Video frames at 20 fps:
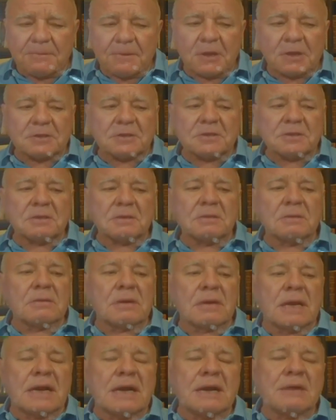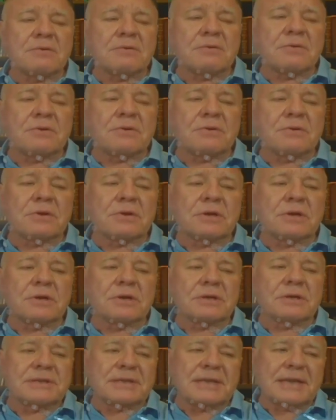But our
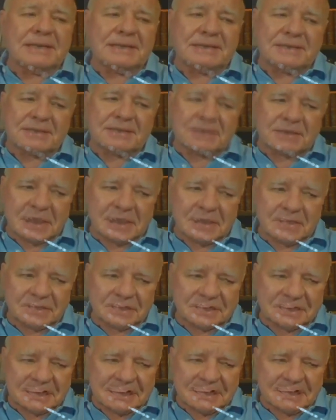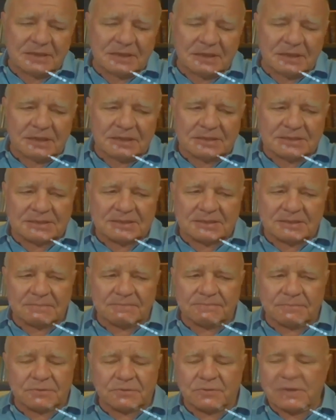debt growth in the last
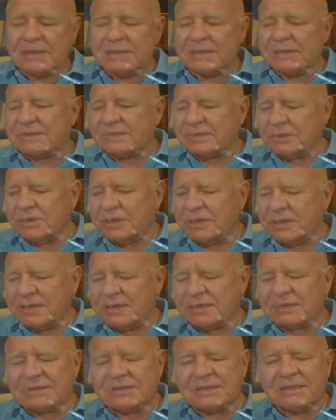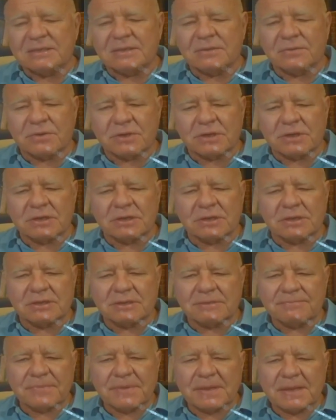20, 30 years in the
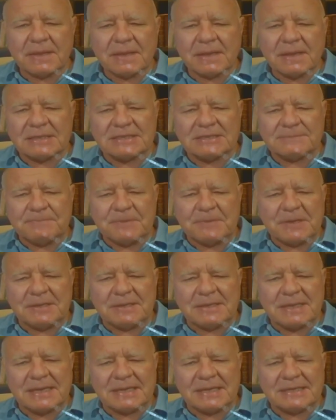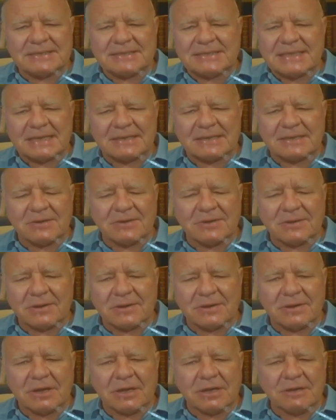world has been debts that
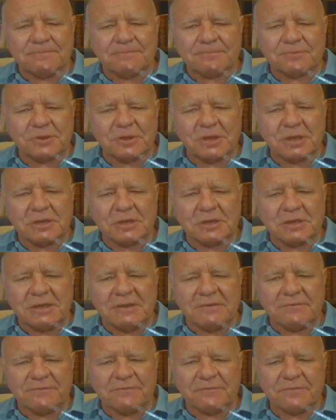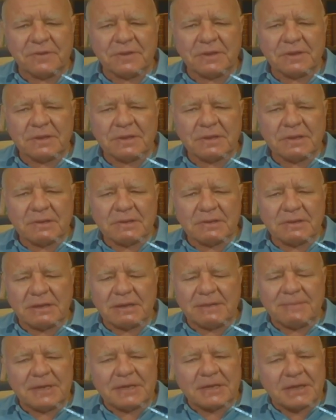are unproductive,
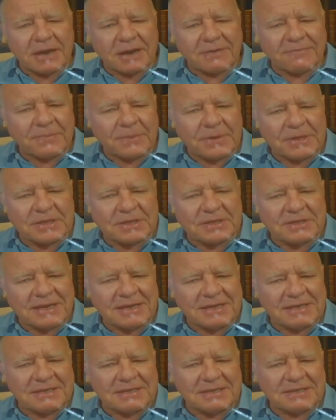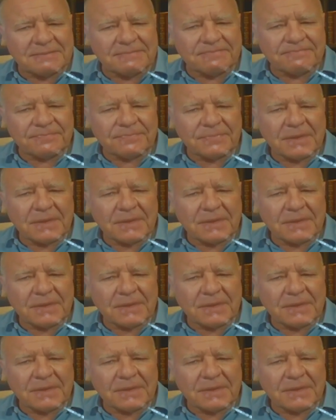namely government debt,